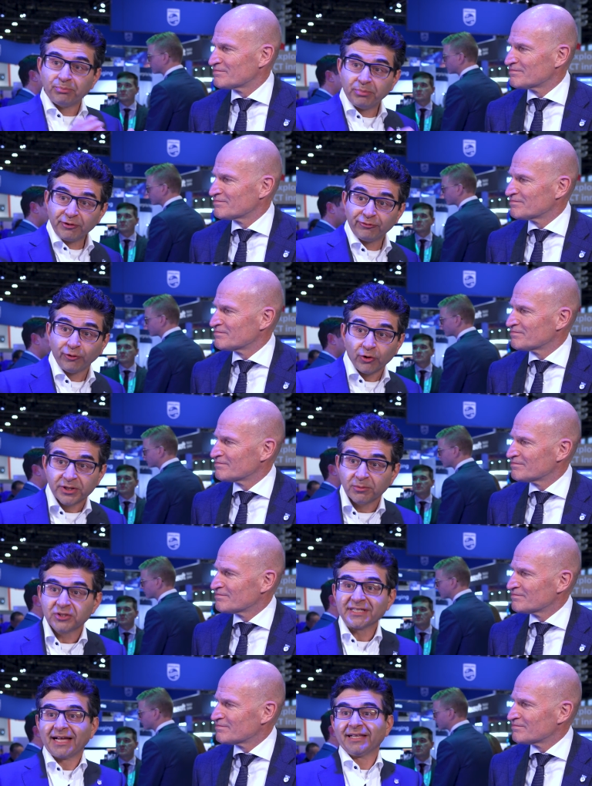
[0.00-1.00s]
Speaker 1: before the
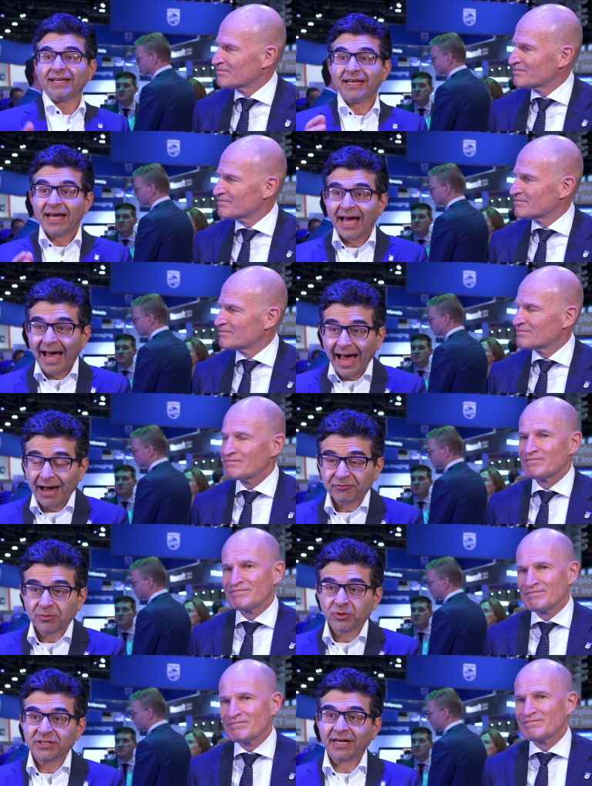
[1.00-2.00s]
modality, after
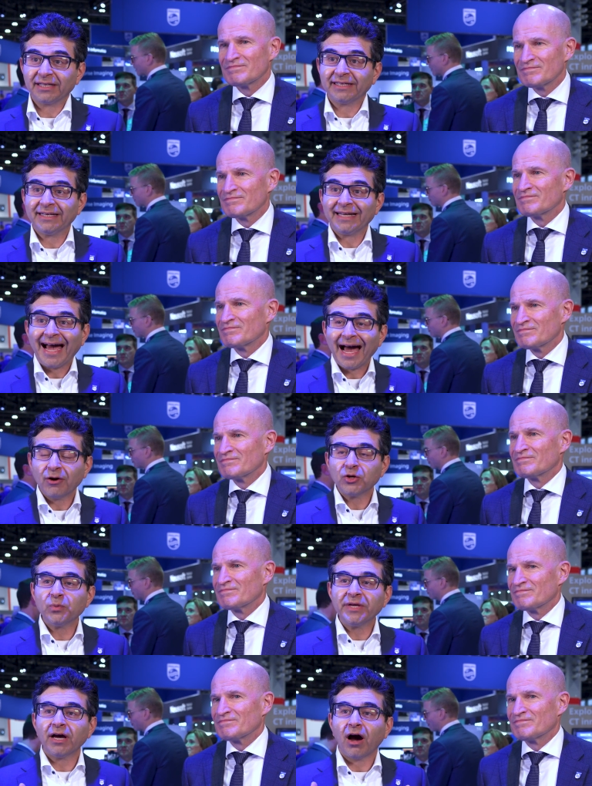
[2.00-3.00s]
modality, and how do
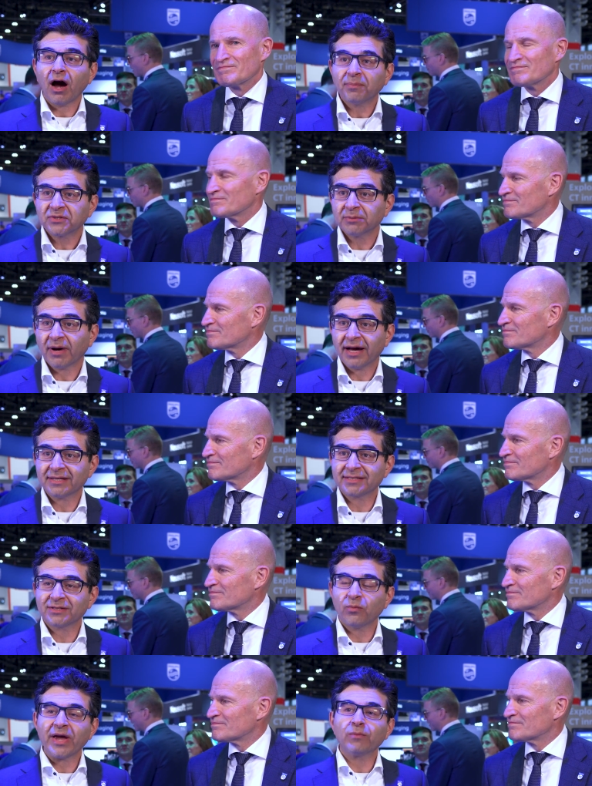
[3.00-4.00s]
we optimize
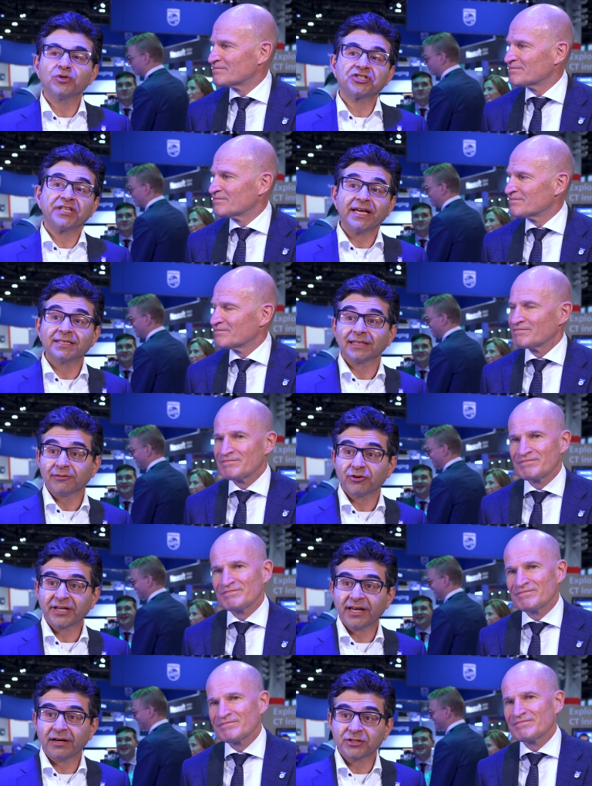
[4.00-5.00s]
the way in which they deliver
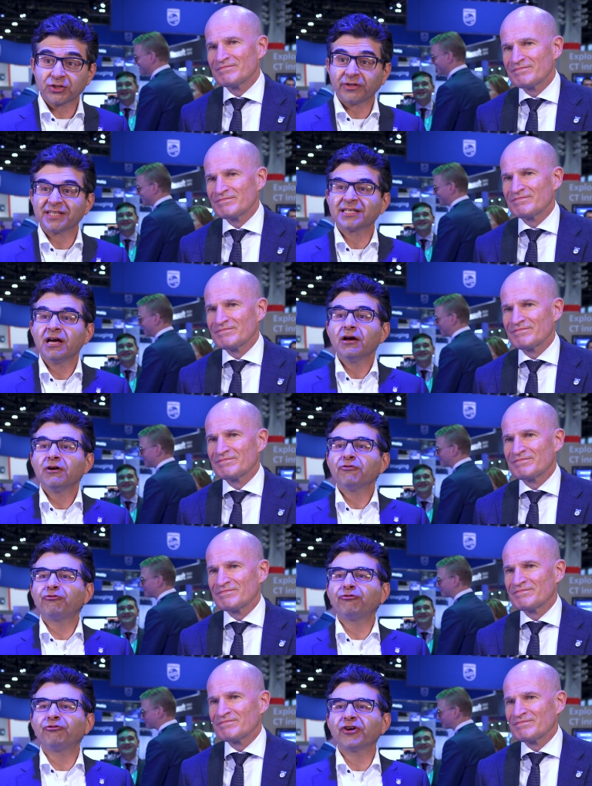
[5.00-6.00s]
care so that it's
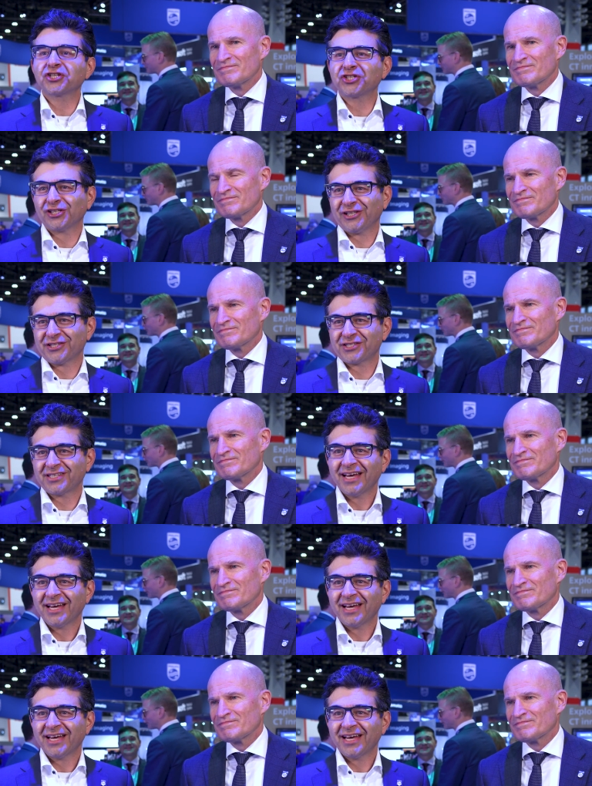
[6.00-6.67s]
frictionless.